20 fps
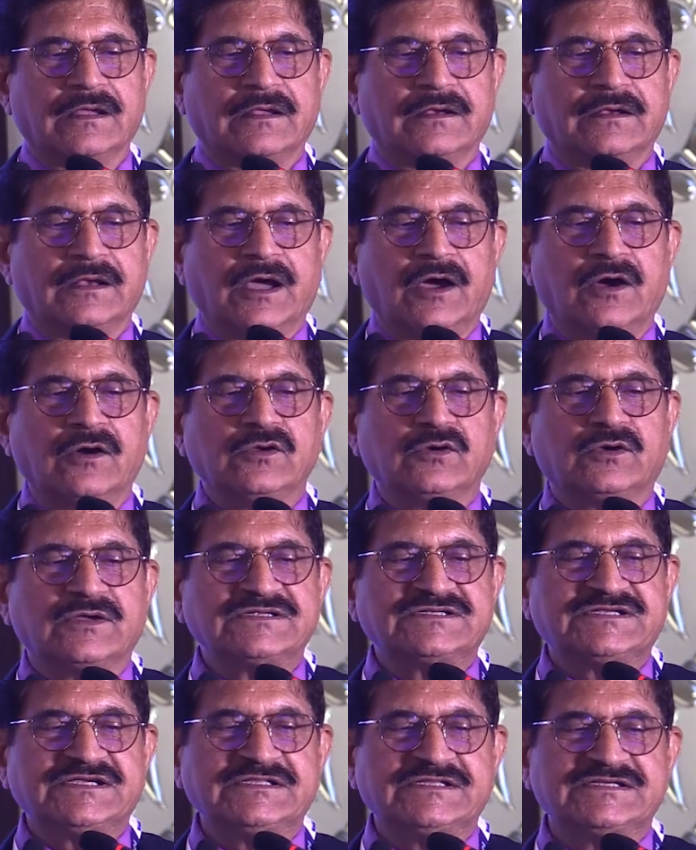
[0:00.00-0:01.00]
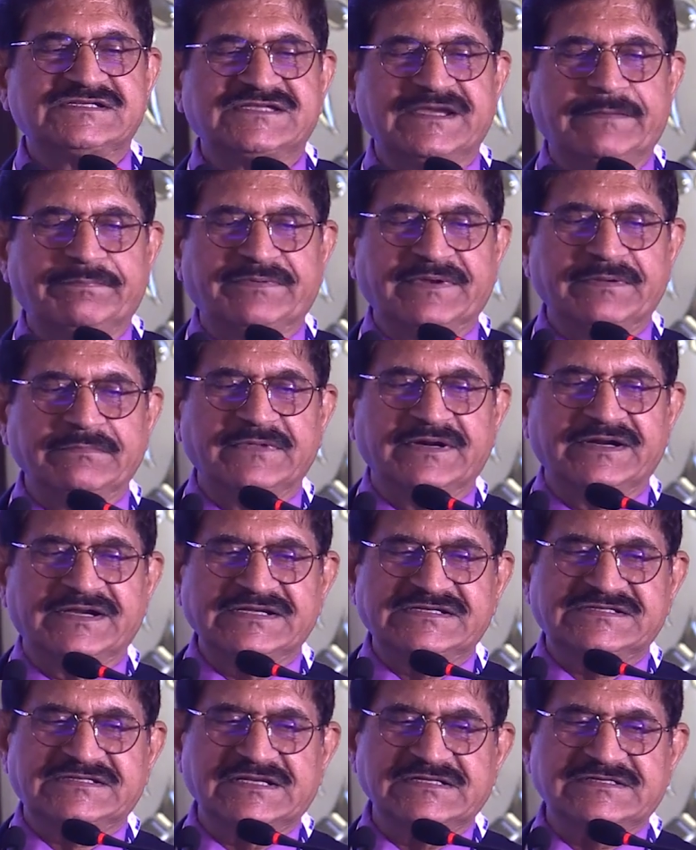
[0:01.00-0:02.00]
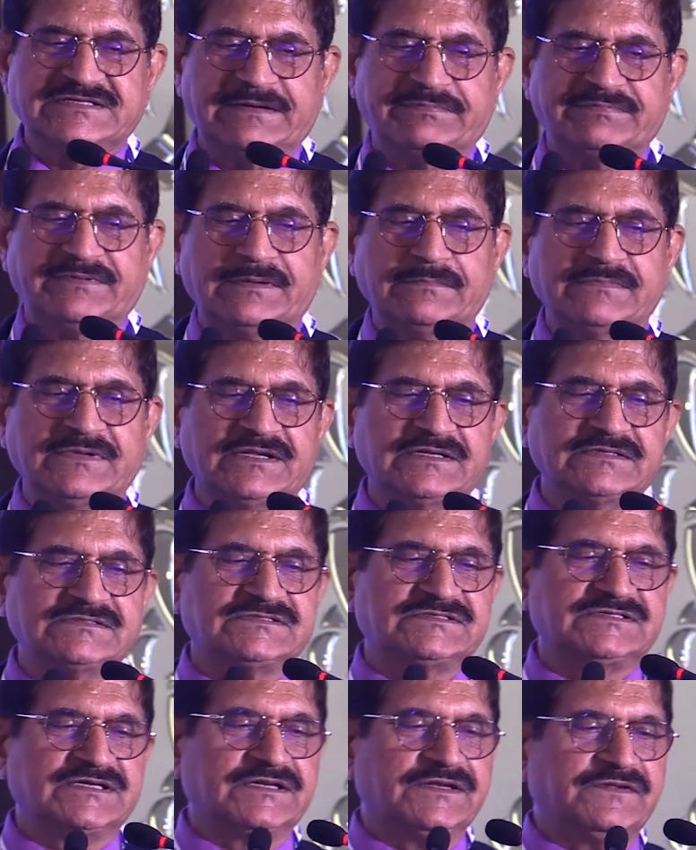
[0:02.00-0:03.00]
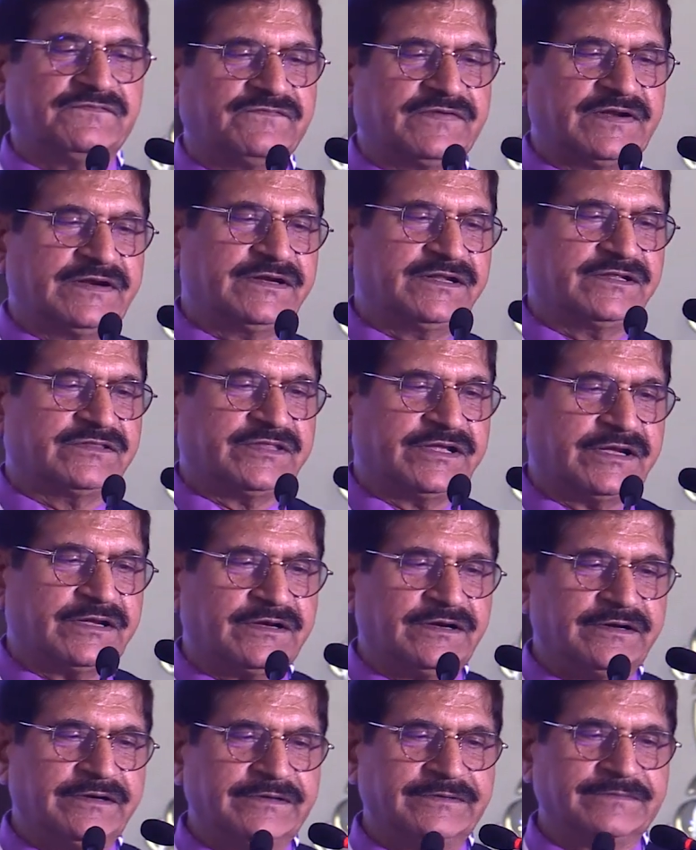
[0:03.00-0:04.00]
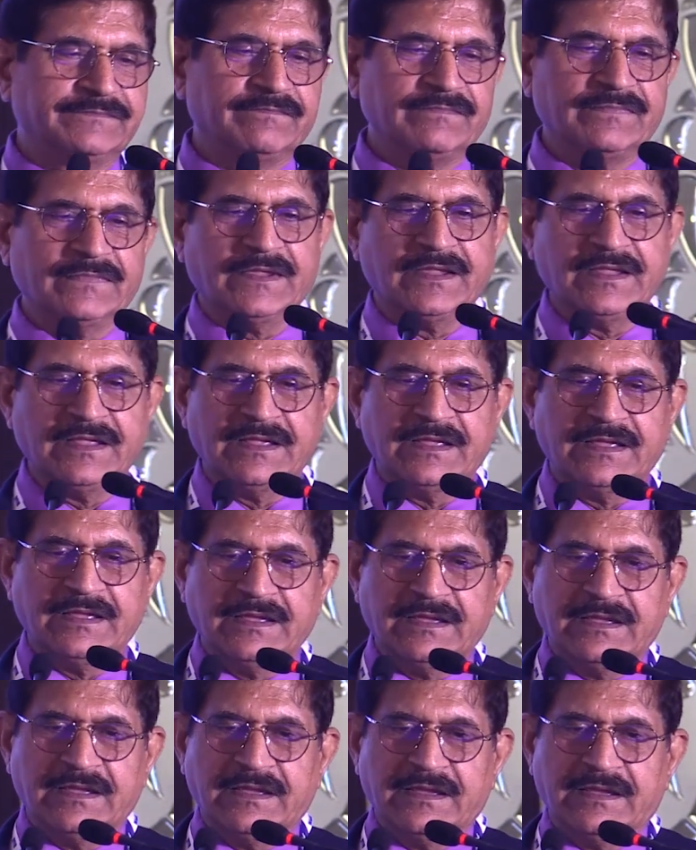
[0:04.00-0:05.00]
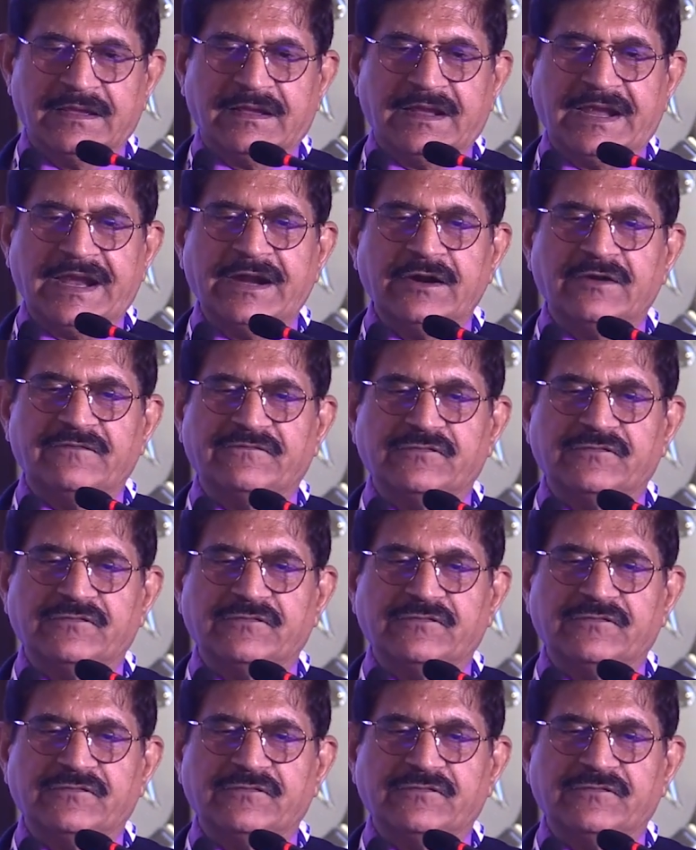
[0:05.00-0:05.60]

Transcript: Now you can see the septum, the distal septum is significantly thickened, and of